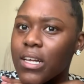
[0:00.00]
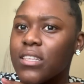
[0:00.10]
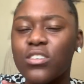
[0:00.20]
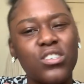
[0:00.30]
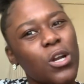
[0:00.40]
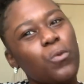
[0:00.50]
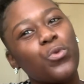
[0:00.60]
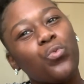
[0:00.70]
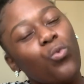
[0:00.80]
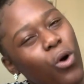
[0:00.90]
to settle with
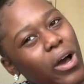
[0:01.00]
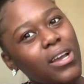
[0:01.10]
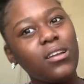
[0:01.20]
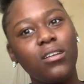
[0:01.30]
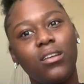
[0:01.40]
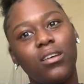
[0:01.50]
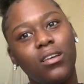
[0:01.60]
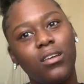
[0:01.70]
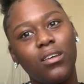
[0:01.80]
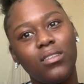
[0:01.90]
one
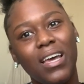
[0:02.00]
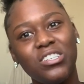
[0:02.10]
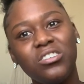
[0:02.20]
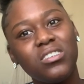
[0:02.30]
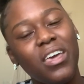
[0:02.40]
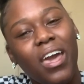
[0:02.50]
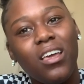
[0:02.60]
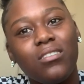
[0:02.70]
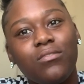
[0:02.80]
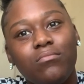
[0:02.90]
that just can't,
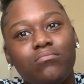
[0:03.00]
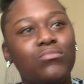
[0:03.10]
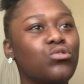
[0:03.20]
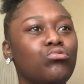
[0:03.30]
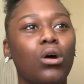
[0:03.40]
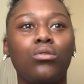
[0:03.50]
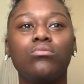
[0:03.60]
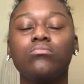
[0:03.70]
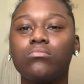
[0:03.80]
you know,